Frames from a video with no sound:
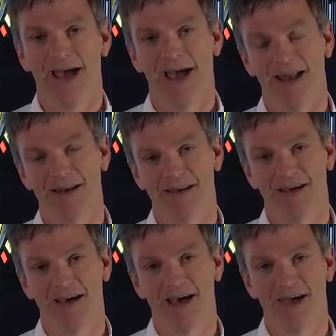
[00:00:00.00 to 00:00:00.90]
and
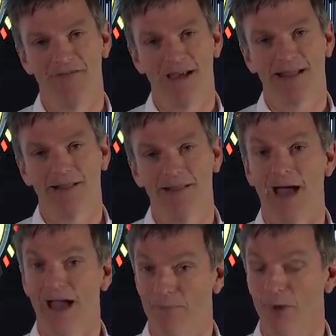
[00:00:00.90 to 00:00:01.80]
Vettel
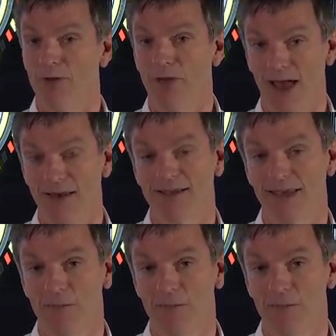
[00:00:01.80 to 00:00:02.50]
and